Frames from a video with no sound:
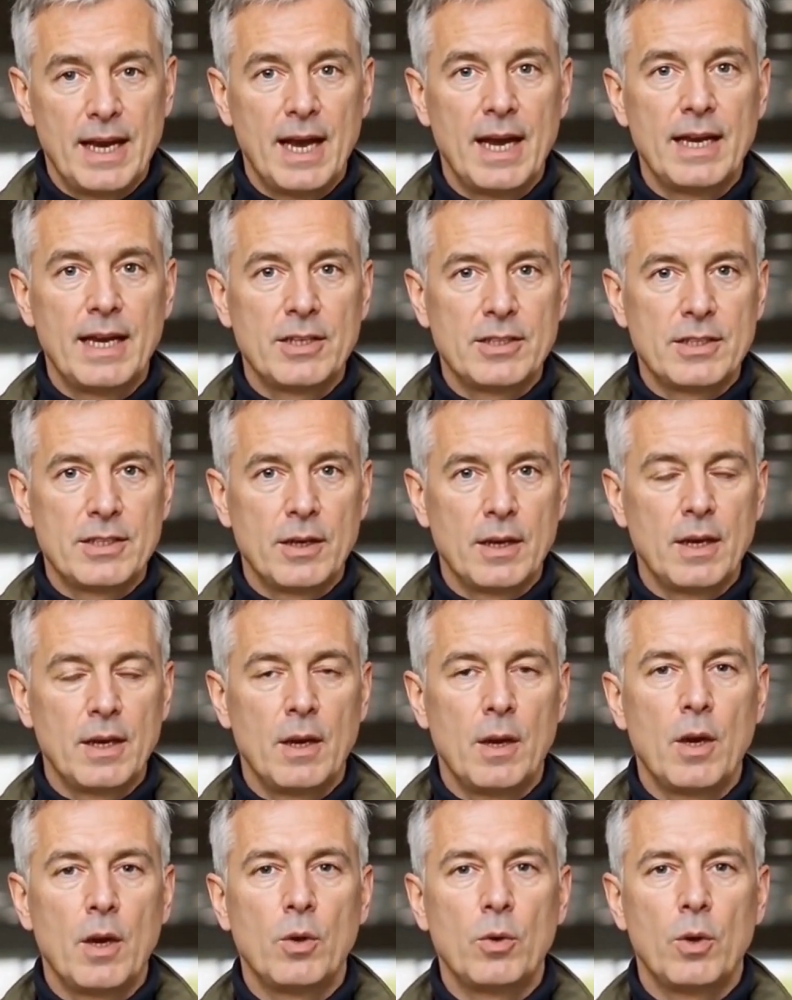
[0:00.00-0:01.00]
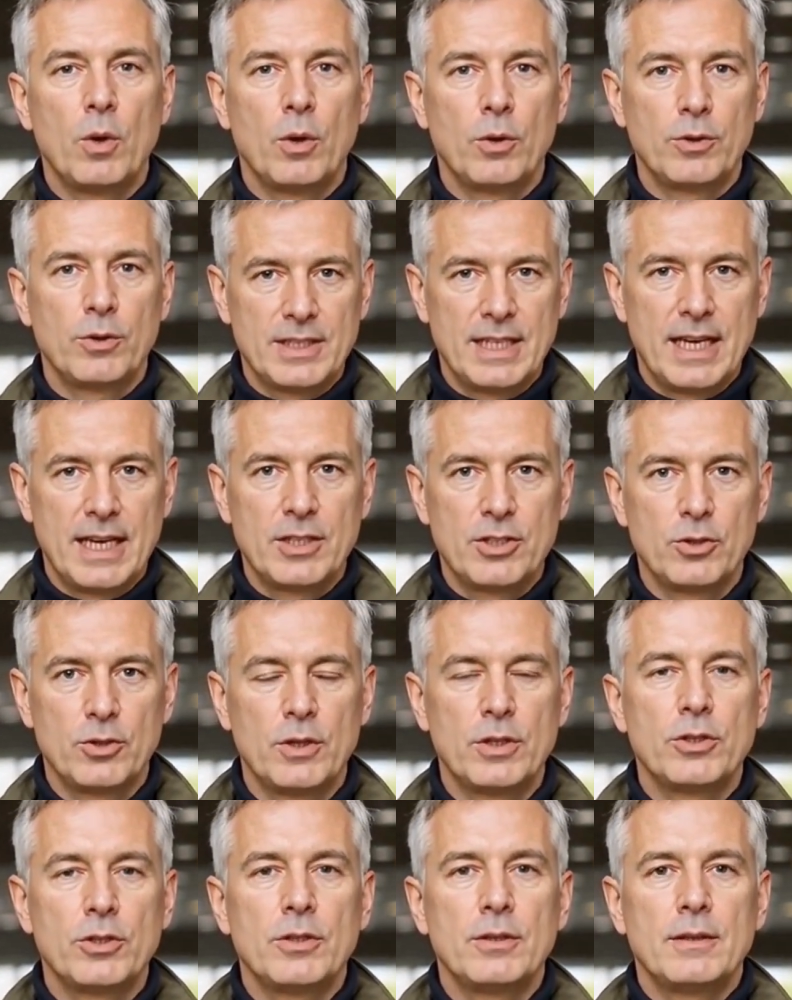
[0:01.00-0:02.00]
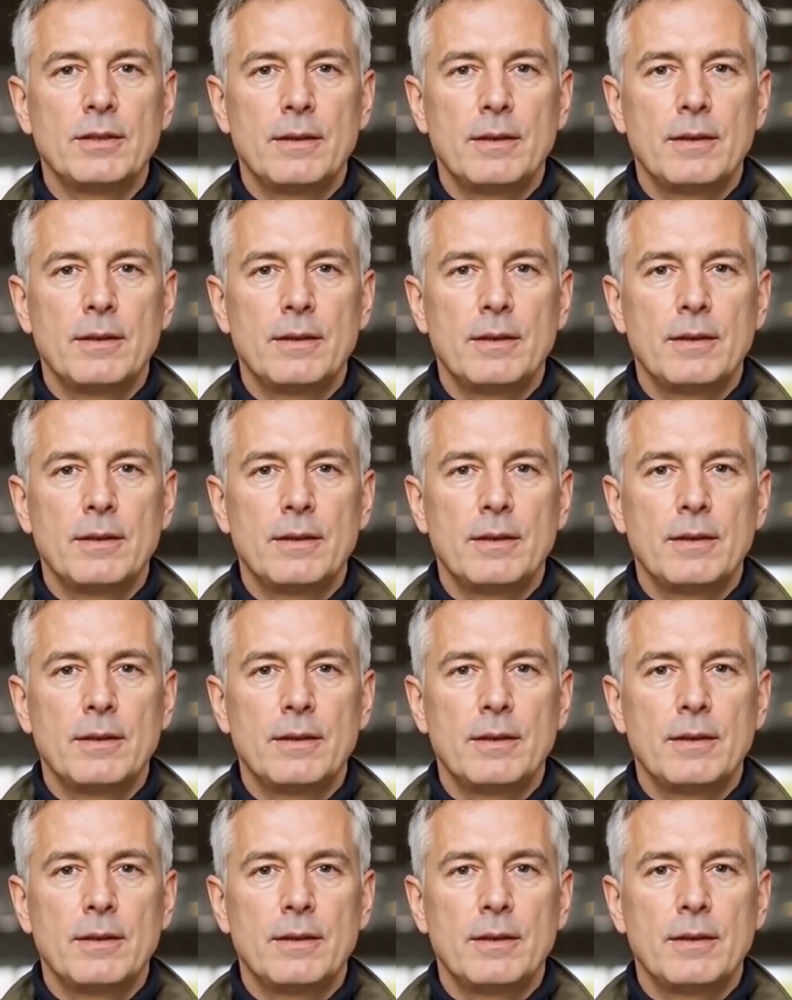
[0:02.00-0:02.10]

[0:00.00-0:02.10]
ICE are all dangerous,